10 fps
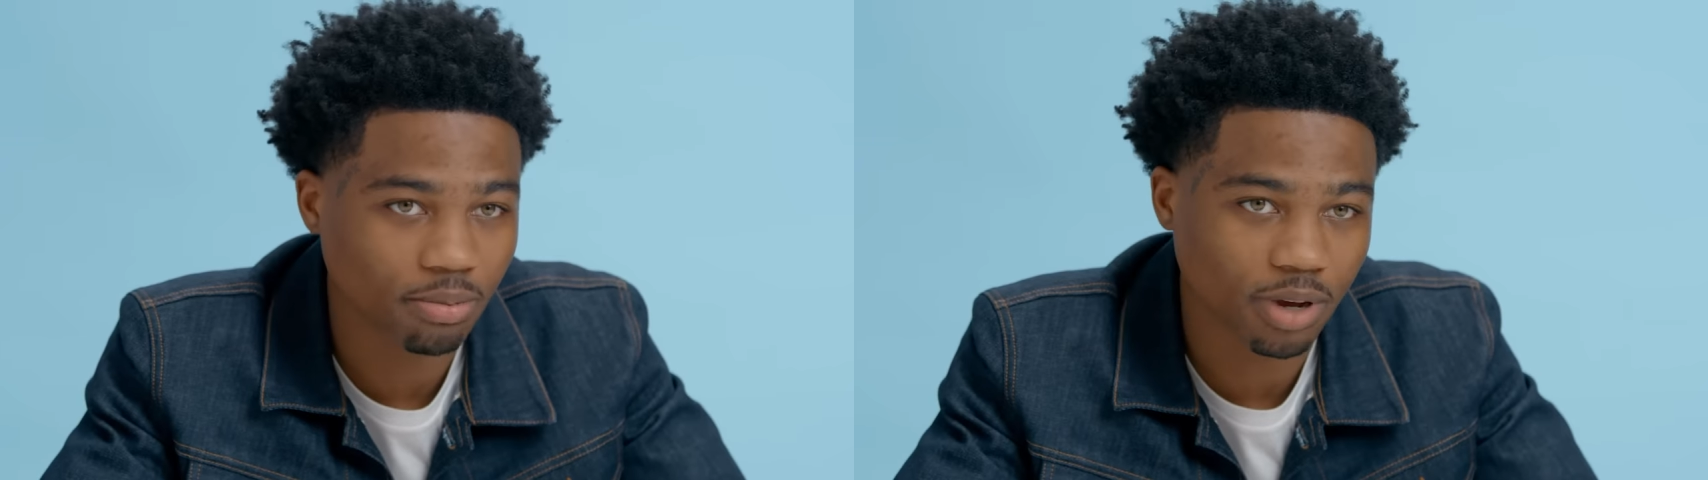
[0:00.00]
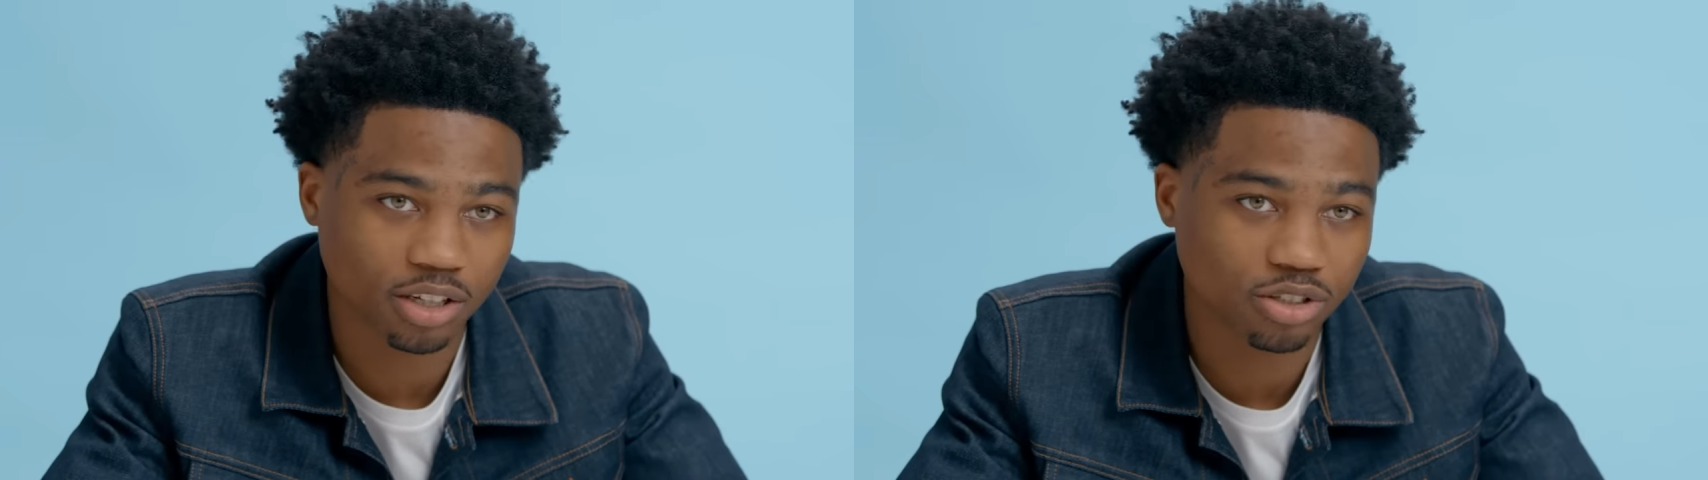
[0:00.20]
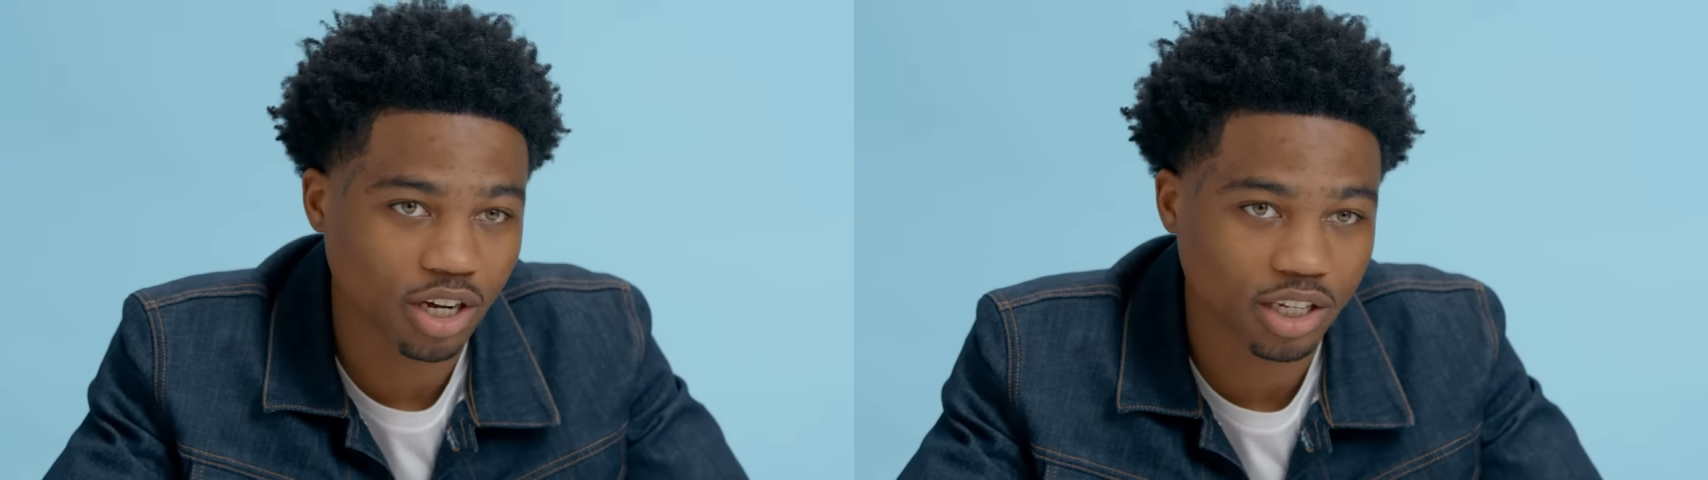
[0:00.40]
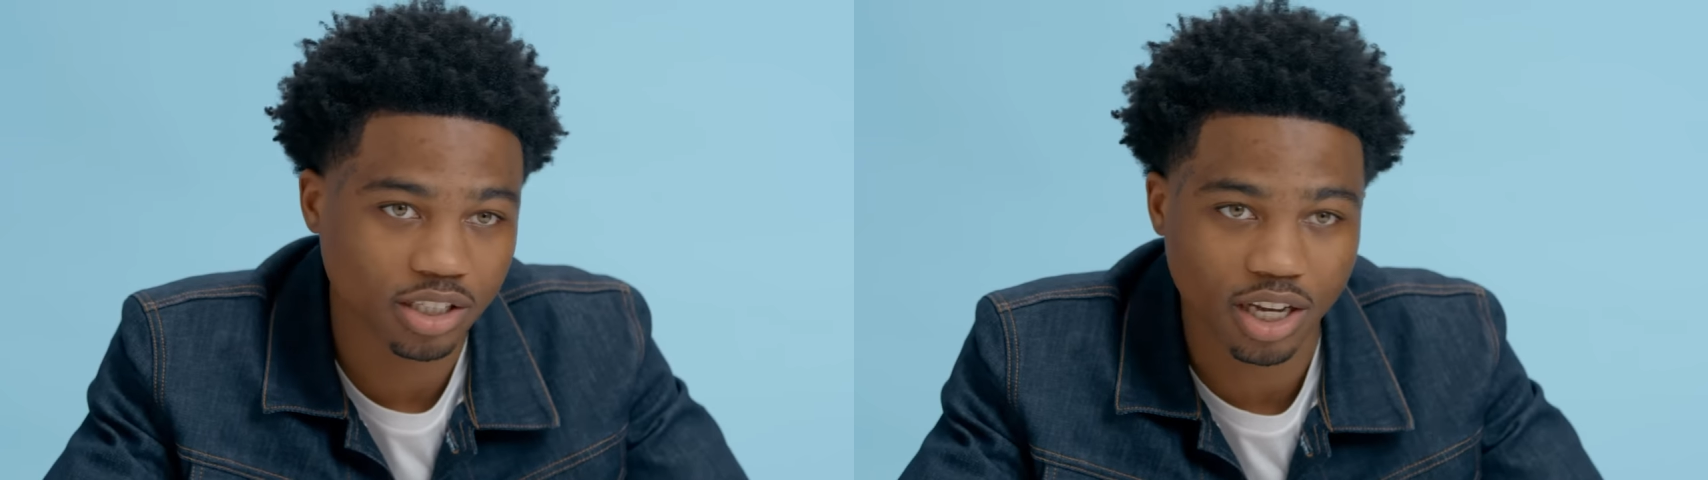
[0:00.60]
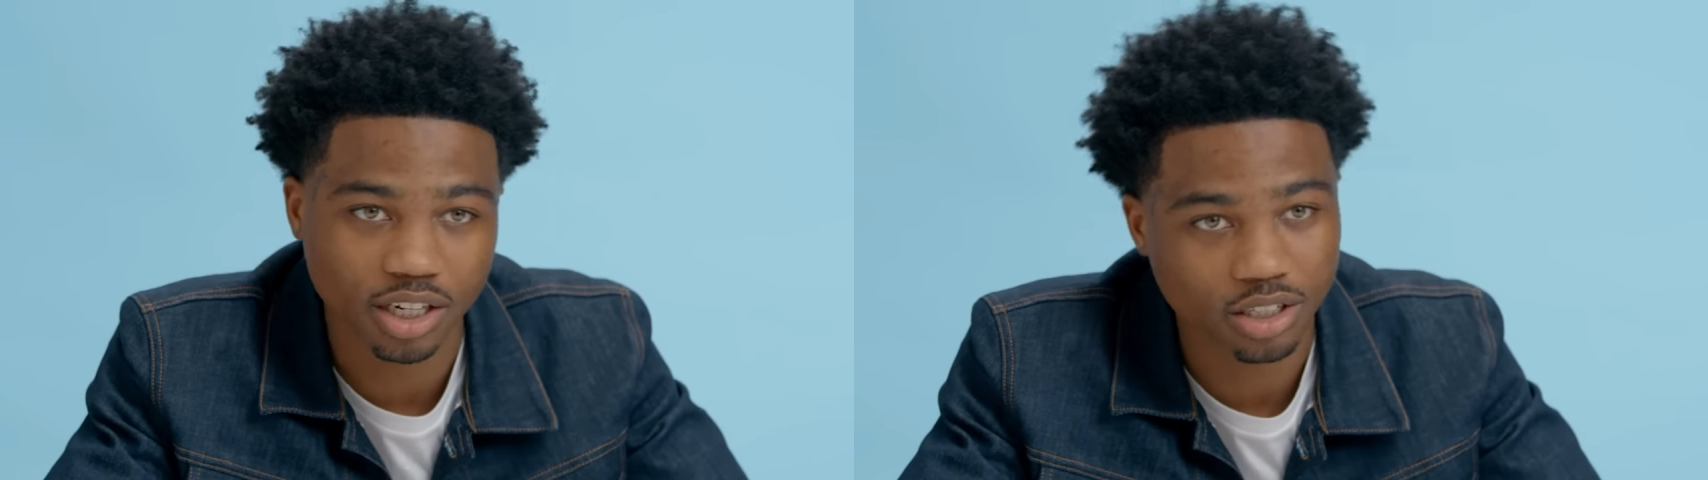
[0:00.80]
make a
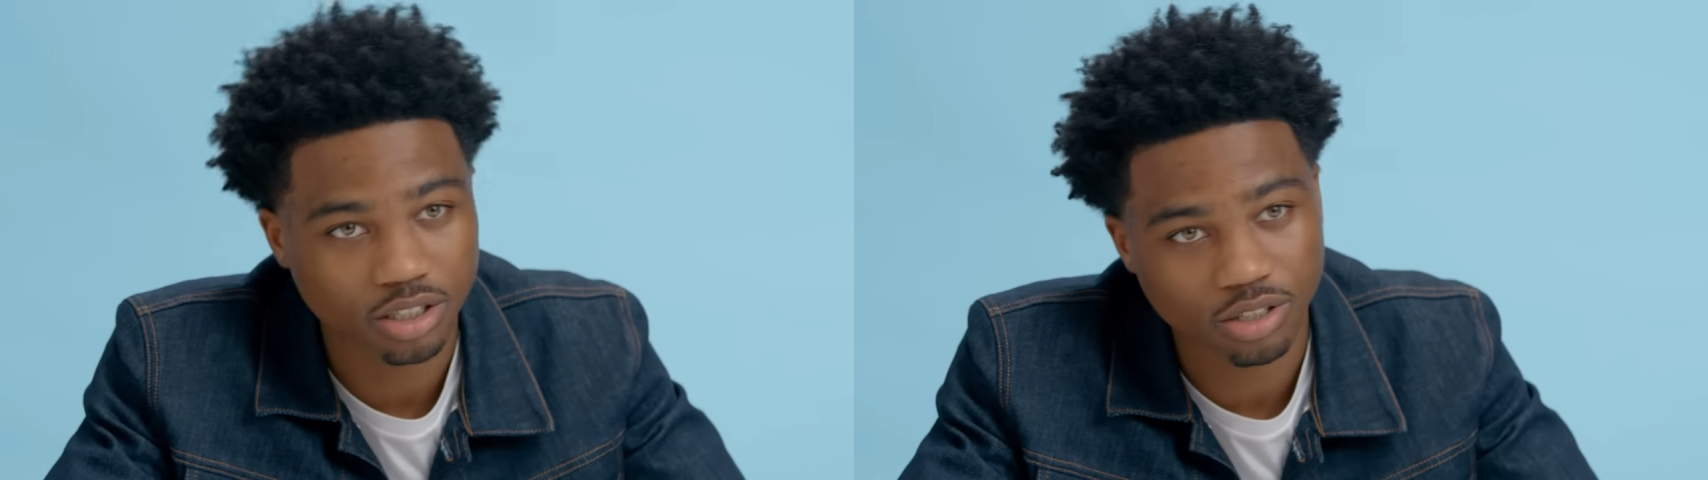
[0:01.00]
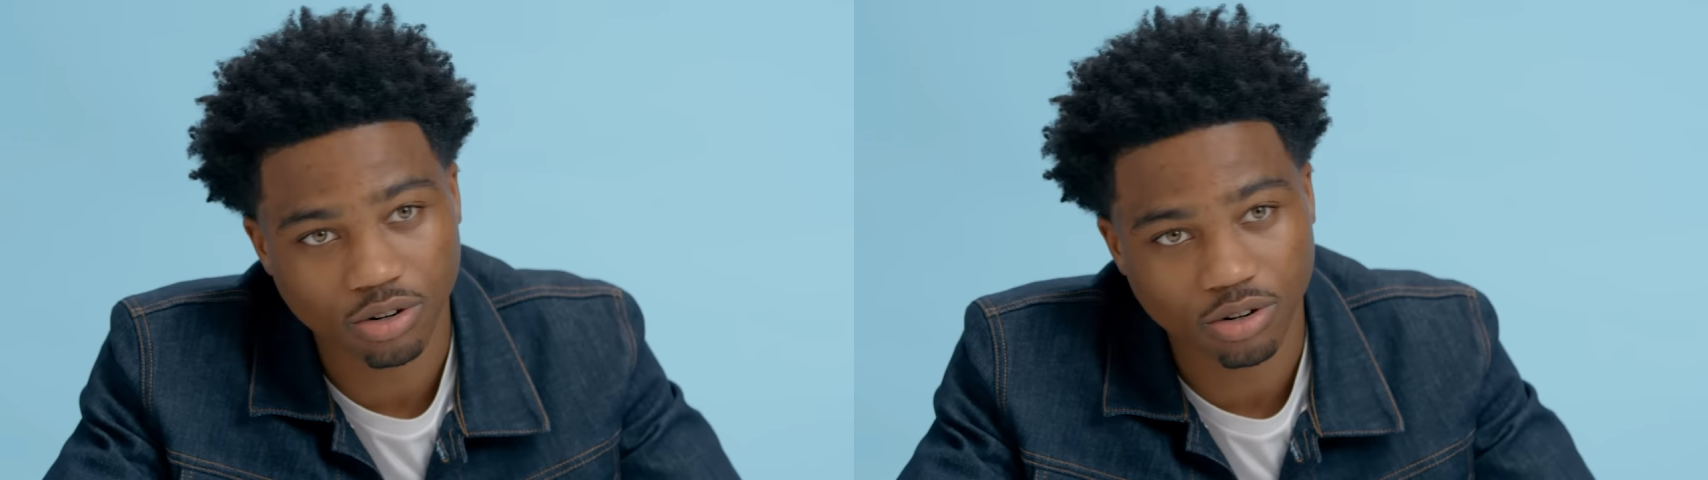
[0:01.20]
transaction,